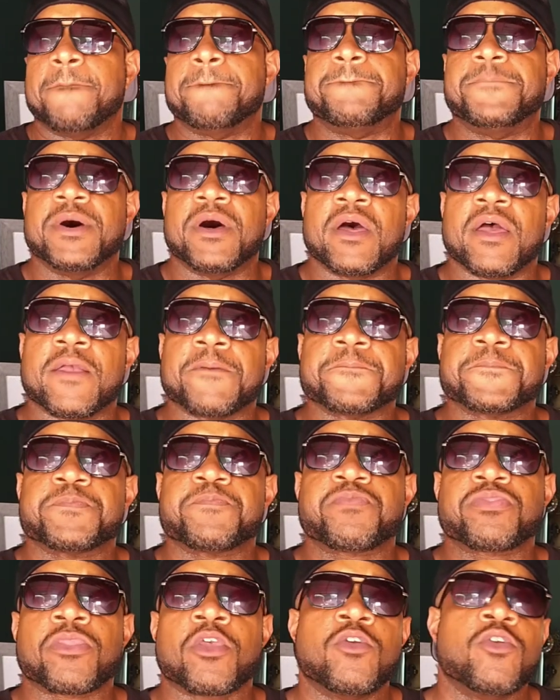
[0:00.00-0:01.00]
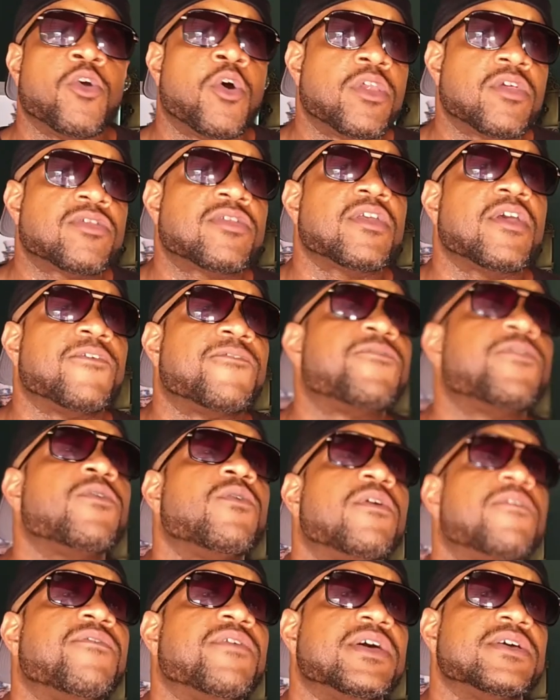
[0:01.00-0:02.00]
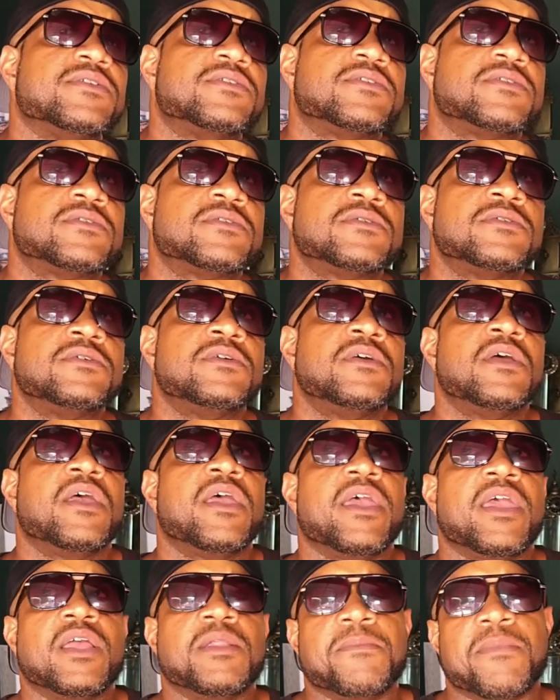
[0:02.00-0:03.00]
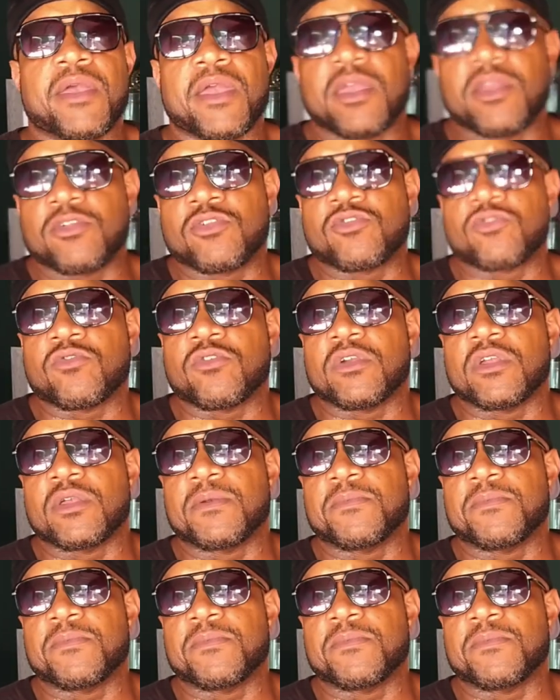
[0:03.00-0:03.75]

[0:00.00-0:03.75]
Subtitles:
but you only see a few of us in mainstream.